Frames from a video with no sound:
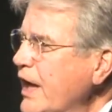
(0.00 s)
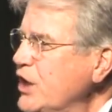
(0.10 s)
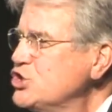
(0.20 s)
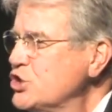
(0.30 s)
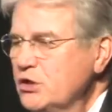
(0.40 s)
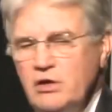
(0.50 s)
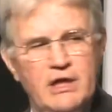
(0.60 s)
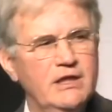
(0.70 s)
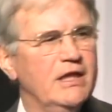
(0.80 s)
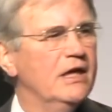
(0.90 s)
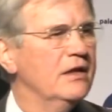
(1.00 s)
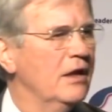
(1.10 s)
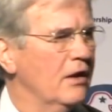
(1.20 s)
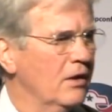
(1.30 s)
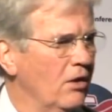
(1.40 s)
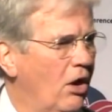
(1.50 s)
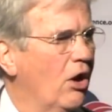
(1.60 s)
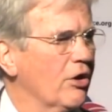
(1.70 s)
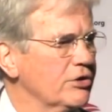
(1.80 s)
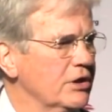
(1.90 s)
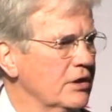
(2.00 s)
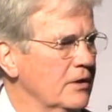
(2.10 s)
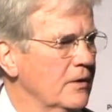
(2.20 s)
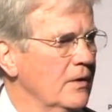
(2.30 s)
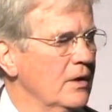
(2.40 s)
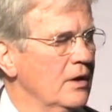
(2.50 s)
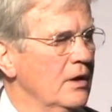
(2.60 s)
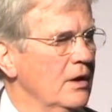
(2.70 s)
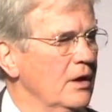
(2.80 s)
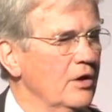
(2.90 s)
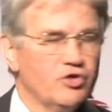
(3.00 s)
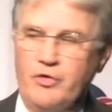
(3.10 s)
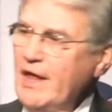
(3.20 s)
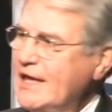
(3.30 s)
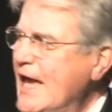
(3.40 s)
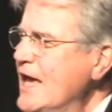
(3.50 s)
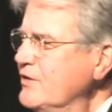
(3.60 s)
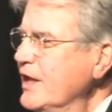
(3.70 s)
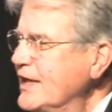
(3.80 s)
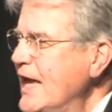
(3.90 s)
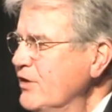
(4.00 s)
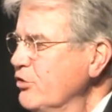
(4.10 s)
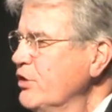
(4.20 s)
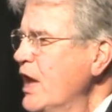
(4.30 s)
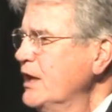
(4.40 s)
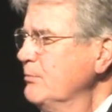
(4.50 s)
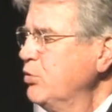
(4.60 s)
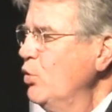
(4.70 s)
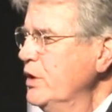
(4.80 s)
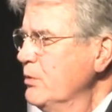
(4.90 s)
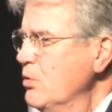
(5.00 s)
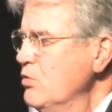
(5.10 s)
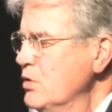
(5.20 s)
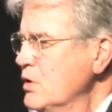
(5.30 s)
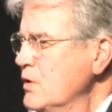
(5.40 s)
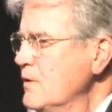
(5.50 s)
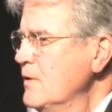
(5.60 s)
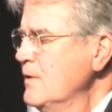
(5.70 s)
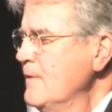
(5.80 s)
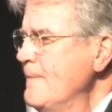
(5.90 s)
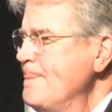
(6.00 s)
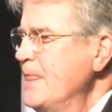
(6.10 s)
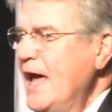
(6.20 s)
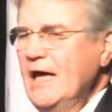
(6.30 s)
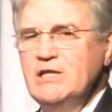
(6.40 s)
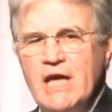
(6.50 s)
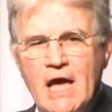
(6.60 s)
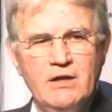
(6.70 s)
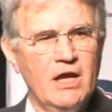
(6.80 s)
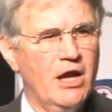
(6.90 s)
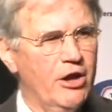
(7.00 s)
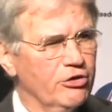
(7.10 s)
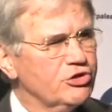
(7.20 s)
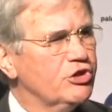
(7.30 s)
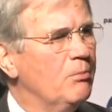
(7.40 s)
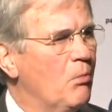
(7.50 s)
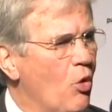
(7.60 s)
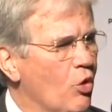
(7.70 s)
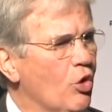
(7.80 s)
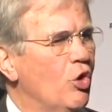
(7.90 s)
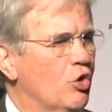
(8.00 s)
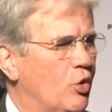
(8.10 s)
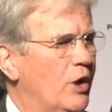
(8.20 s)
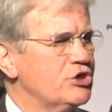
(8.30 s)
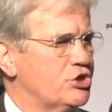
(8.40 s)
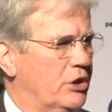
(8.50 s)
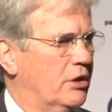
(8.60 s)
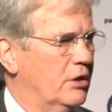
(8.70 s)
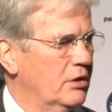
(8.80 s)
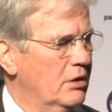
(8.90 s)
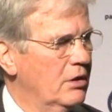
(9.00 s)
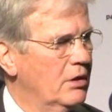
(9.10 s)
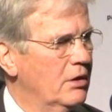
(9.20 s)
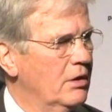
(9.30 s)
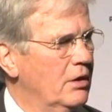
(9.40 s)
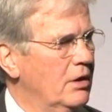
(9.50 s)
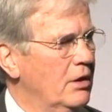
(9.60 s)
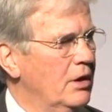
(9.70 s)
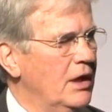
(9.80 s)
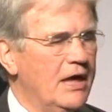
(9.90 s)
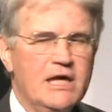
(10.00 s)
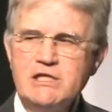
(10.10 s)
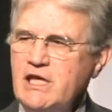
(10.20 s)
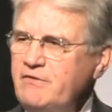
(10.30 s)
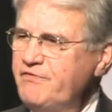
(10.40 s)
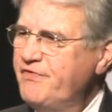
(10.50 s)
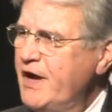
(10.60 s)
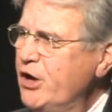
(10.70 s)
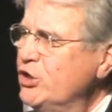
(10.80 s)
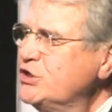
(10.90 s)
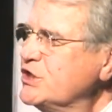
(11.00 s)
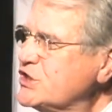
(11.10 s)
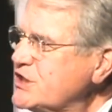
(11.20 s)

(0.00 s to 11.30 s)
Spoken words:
ancient Indian art. So they're not employable. And yet, here's the moral question. Is it fair to